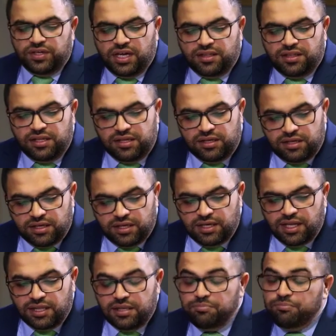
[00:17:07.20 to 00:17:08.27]
Shafiq, I think
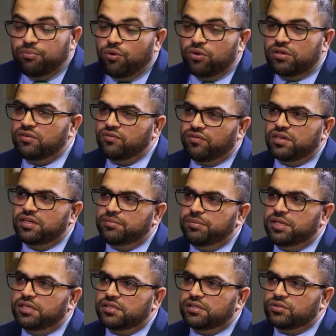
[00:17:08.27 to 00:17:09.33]
another important
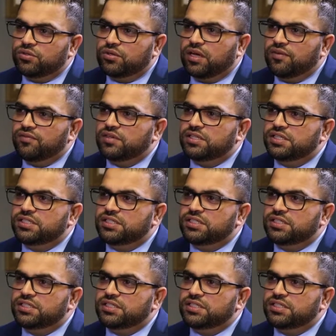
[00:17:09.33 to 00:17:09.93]
fundamental to cover